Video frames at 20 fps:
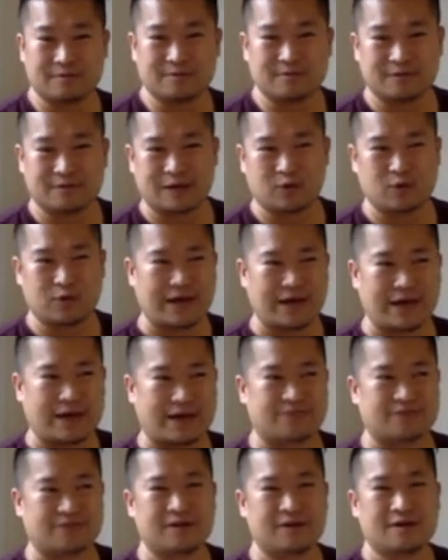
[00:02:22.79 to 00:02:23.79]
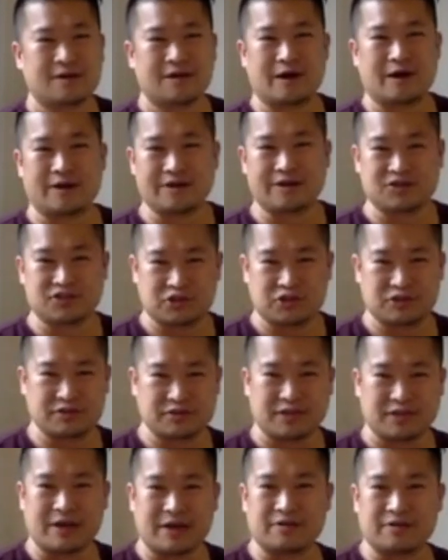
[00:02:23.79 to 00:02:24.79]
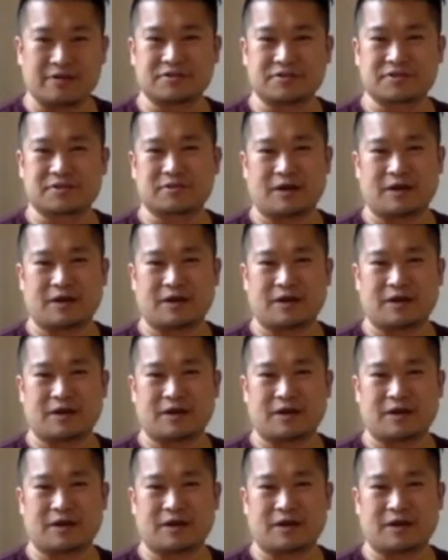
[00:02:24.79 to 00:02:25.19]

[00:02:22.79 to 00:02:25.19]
Like we have our interior designers,